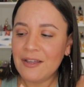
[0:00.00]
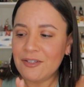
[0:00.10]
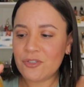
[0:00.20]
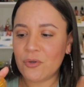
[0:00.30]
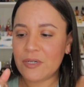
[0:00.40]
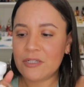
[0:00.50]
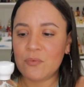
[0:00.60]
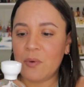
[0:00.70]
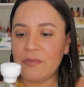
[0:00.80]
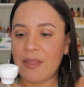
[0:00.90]
So it
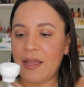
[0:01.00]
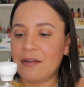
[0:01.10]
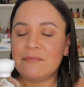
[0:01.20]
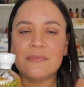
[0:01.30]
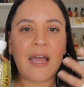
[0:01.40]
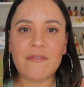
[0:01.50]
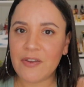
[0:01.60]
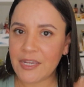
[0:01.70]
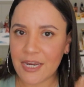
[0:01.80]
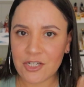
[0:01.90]
is one that on
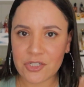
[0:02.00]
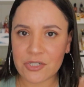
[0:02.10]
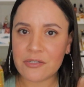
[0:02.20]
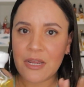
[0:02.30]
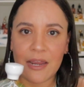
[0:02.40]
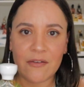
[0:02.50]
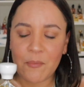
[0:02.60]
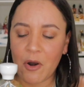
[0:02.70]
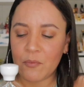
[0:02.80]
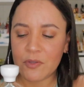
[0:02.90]
vacation I have
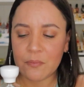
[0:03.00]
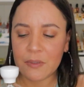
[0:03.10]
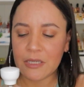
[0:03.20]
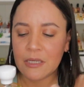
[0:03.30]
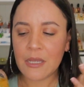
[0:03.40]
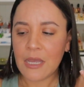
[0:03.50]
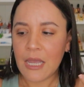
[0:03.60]
brought with me